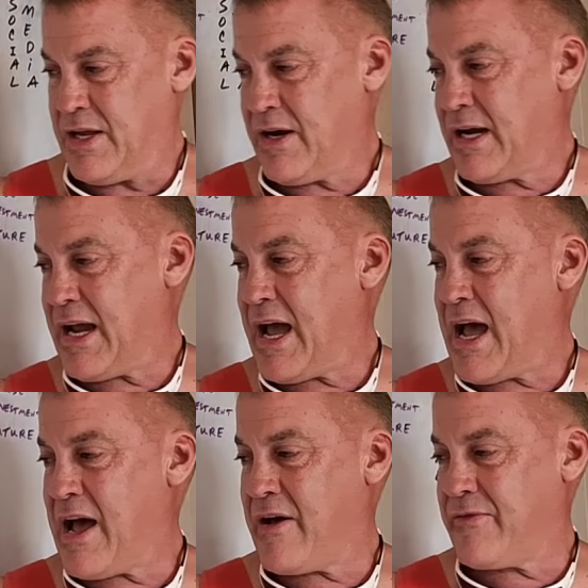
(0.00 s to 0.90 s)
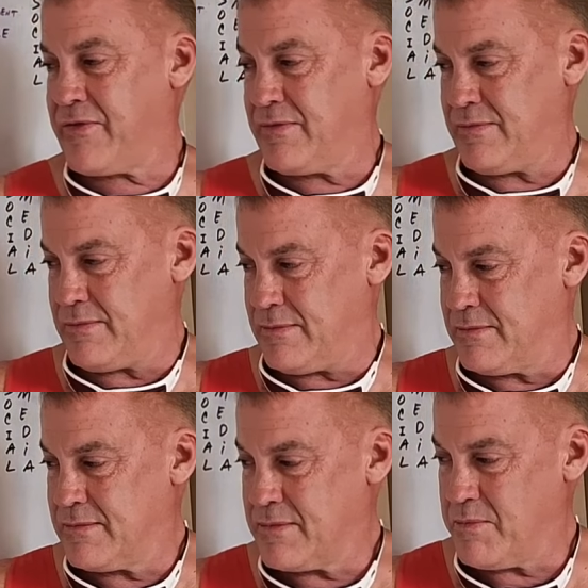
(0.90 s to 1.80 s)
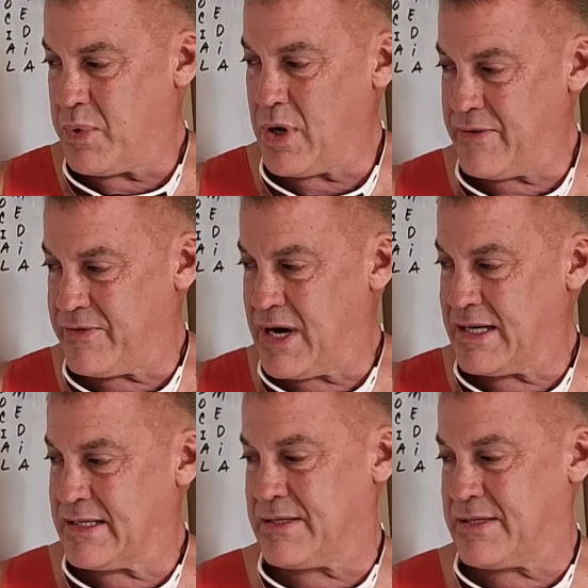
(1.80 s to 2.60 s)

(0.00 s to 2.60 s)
They're going to have boyfriends,